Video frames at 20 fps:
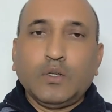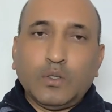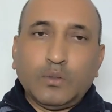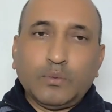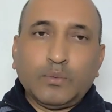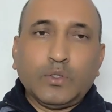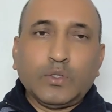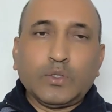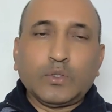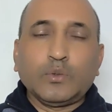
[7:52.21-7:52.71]

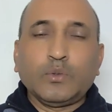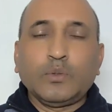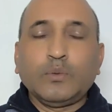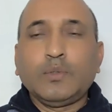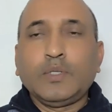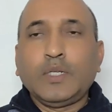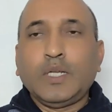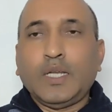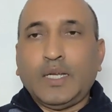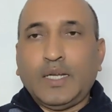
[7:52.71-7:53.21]
Of course,
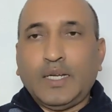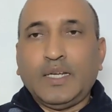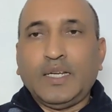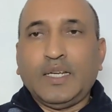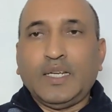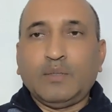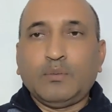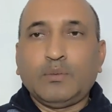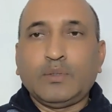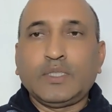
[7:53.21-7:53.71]
we will
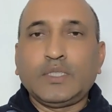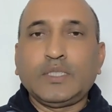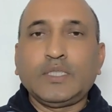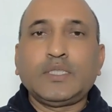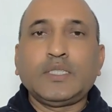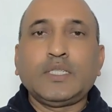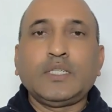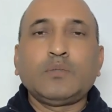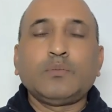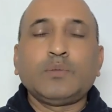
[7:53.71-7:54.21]
have
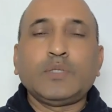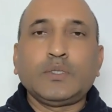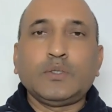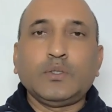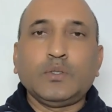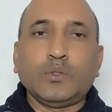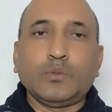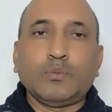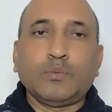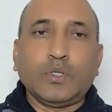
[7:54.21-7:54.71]
detailed
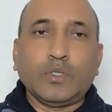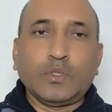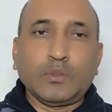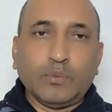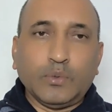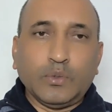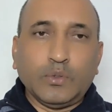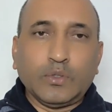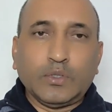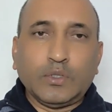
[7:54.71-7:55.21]
video
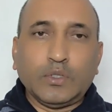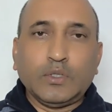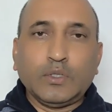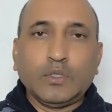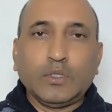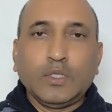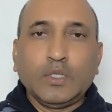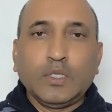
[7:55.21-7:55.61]
for both